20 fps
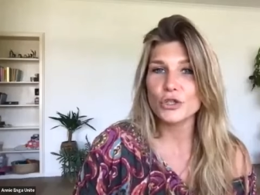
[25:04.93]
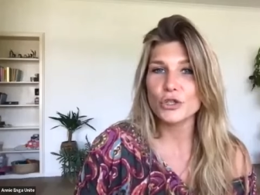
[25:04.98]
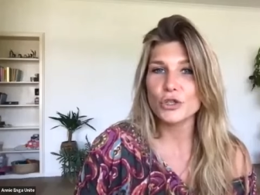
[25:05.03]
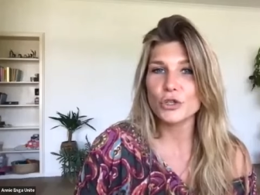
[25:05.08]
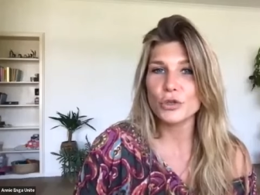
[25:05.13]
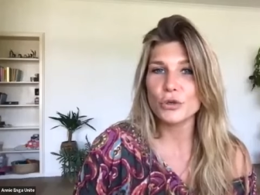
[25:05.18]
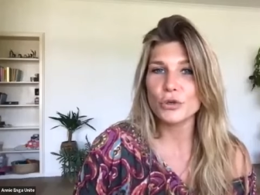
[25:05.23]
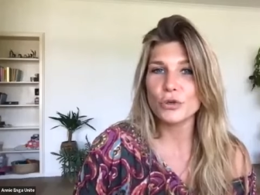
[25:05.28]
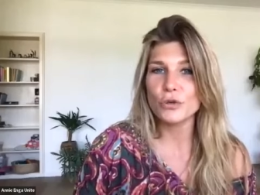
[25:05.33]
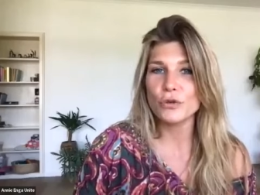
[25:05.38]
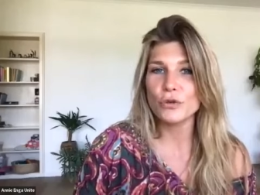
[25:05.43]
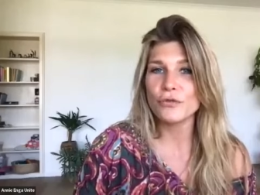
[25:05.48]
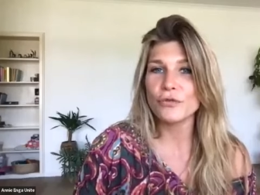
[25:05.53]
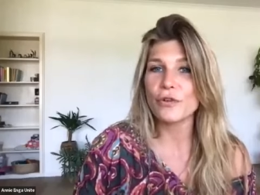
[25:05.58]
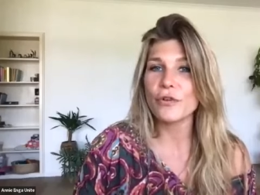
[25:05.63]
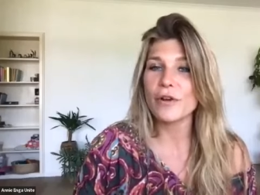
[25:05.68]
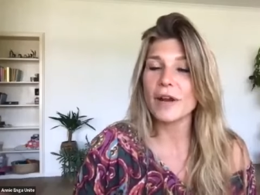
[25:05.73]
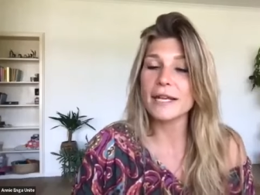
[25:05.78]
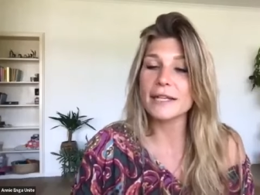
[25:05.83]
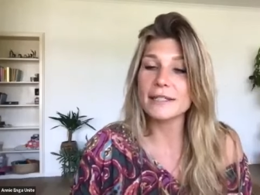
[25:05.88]
to,
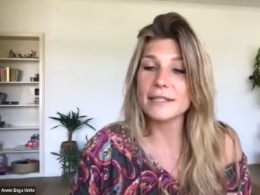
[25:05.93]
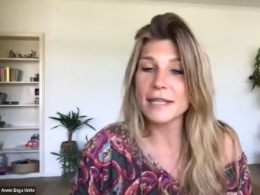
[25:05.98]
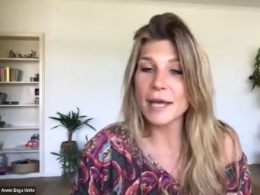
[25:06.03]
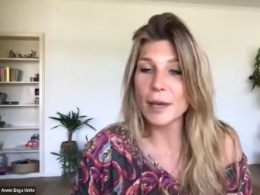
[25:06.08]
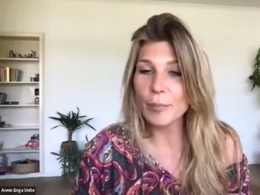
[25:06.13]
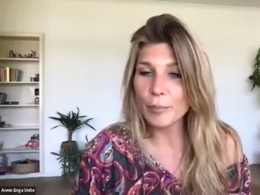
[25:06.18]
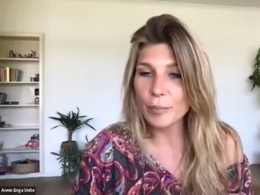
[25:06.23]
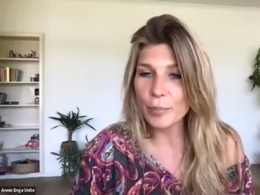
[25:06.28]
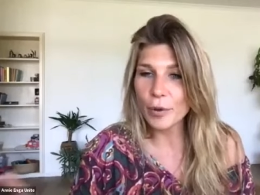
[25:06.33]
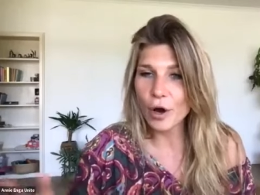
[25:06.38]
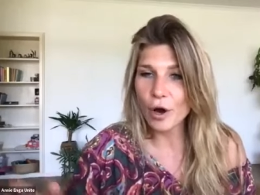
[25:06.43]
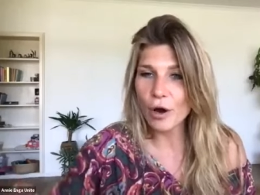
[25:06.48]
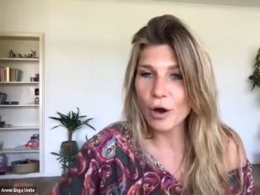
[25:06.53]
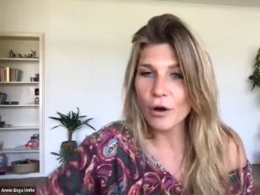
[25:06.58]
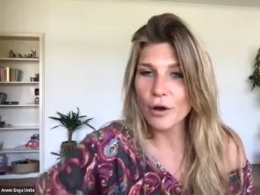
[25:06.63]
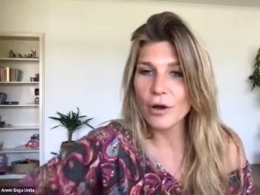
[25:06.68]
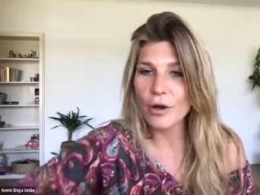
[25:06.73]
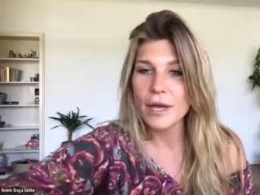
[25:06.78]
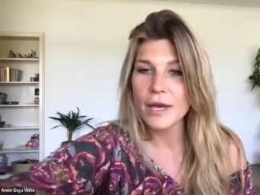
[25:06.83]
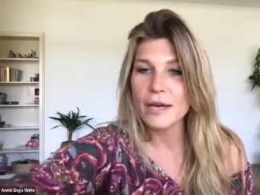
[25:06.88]
for
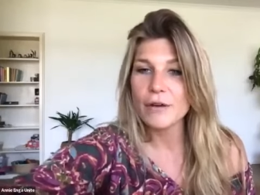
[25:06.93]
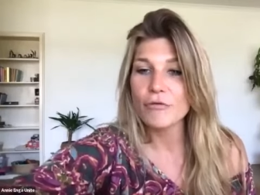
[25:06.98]
example,